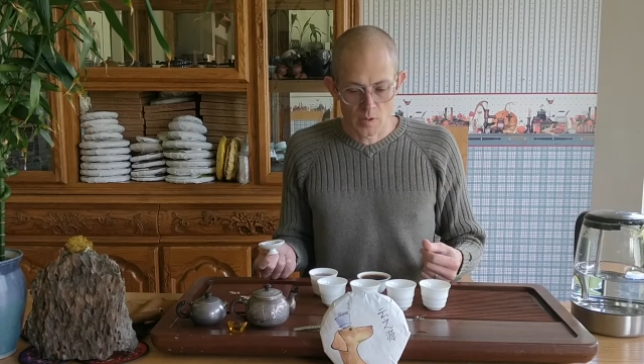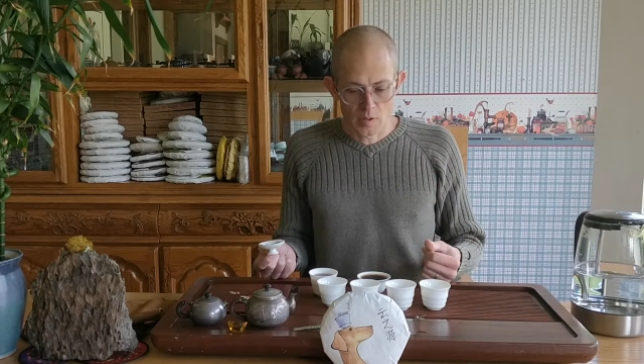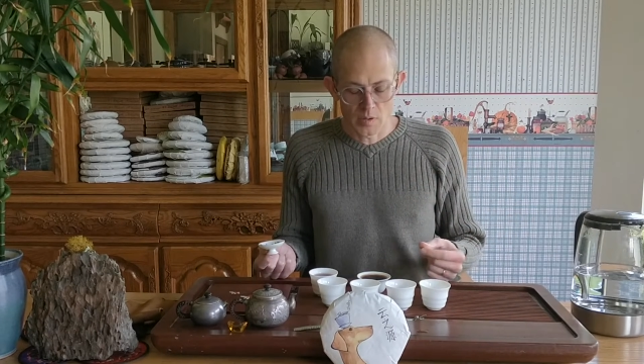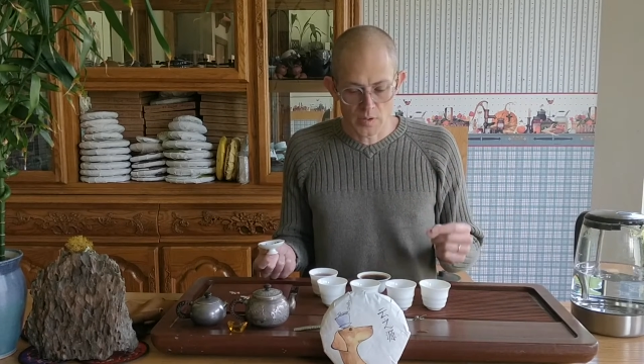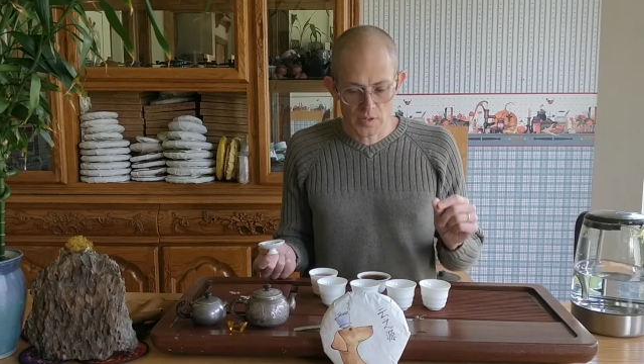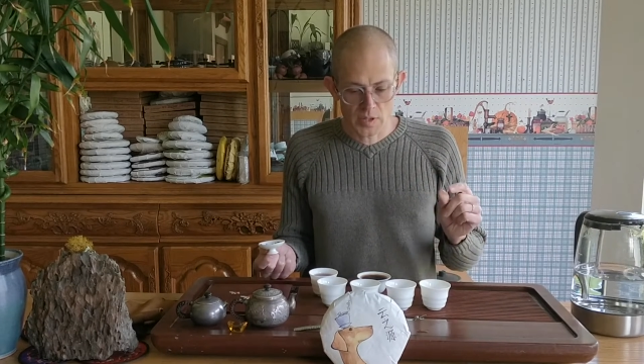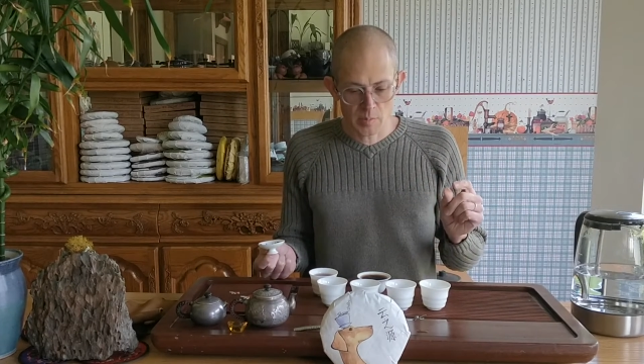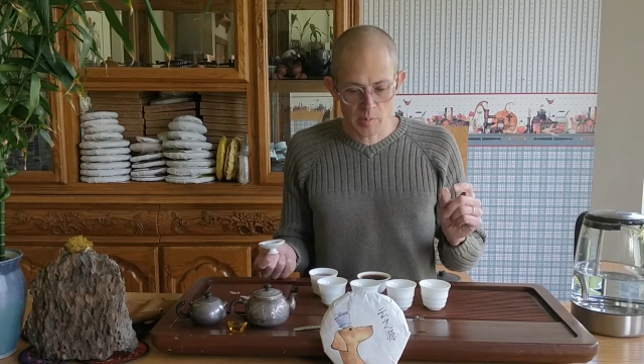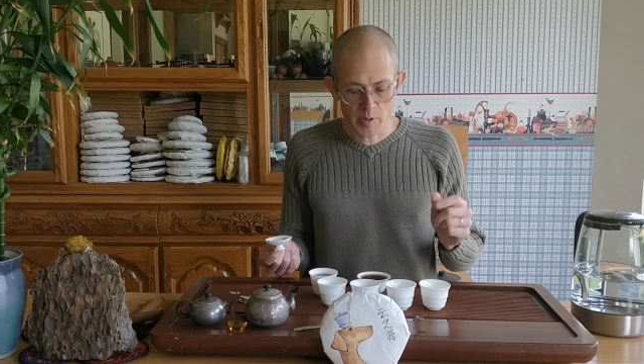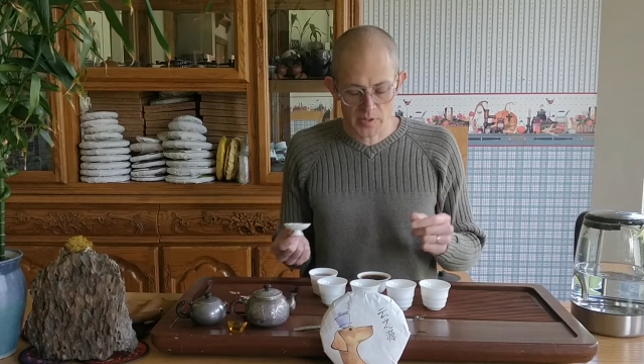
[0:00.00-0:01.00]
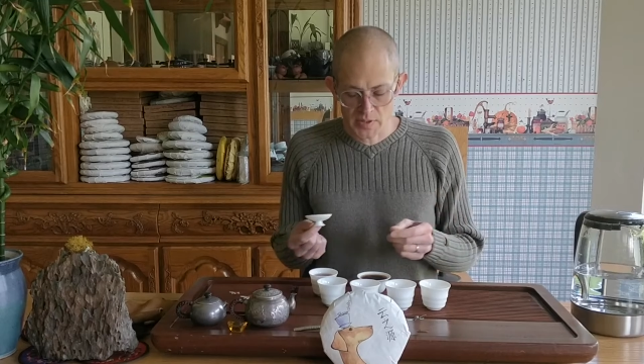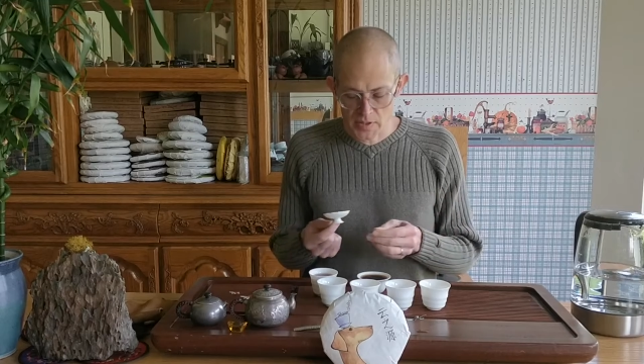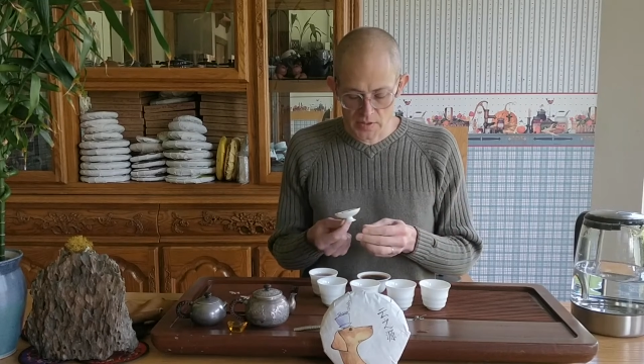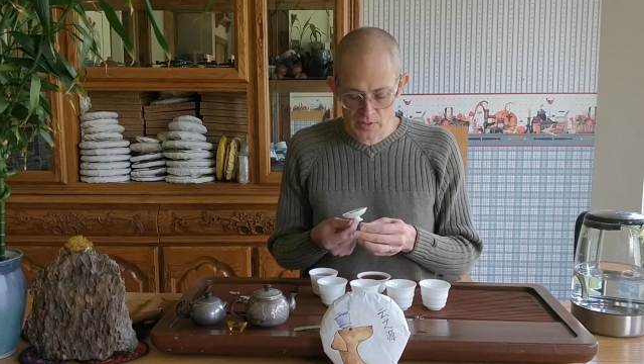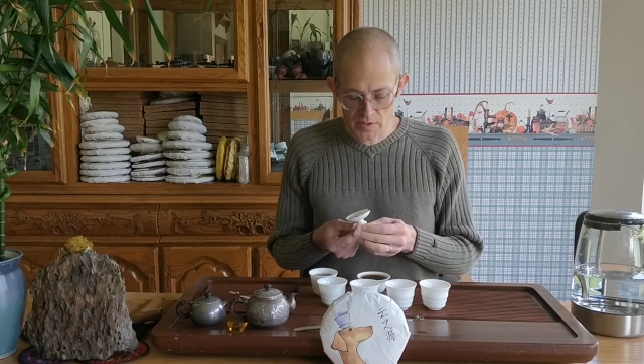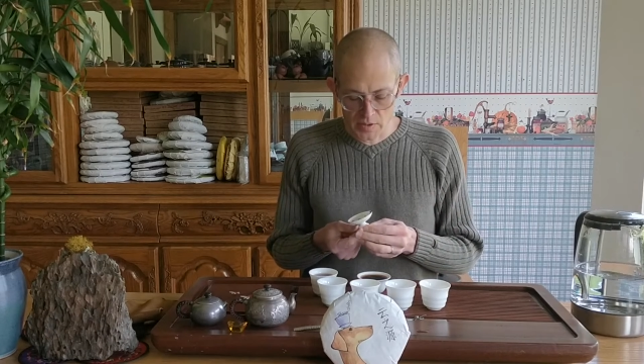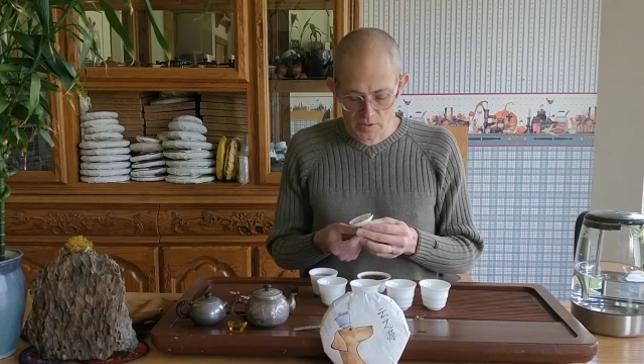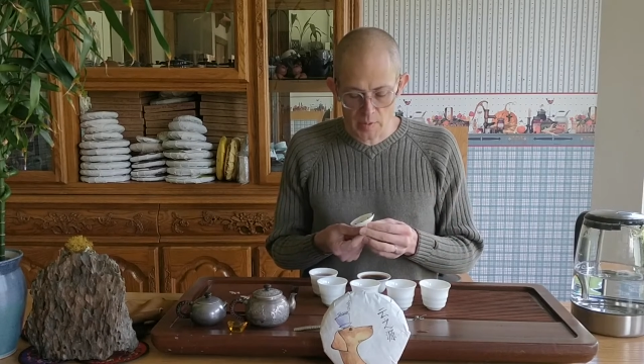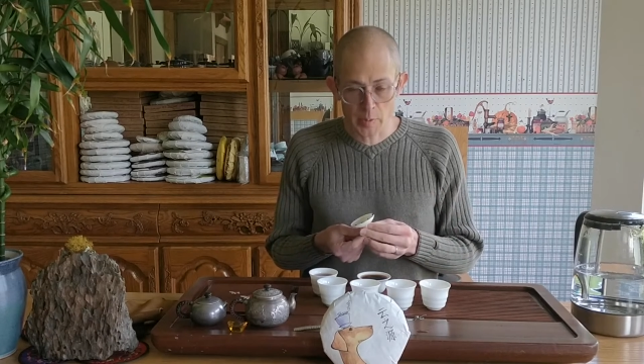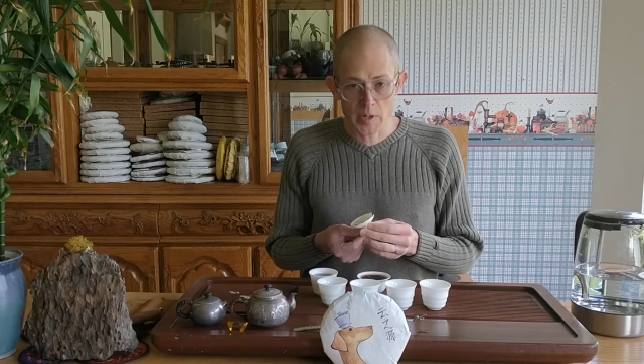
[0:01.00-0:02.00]
those tippy parts tend to
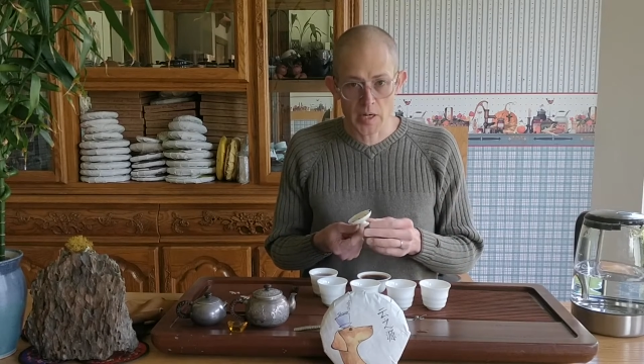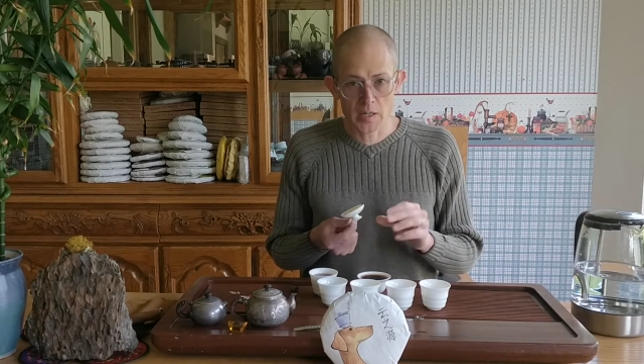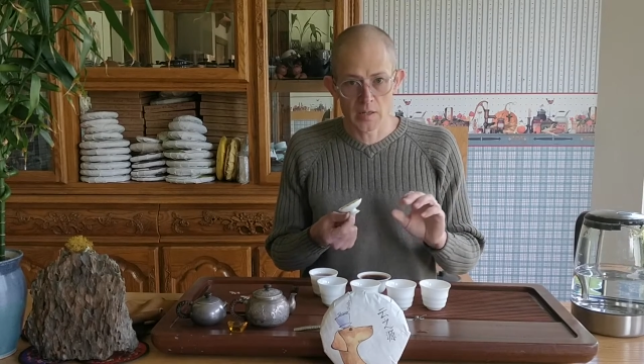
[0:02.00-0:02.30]
separate.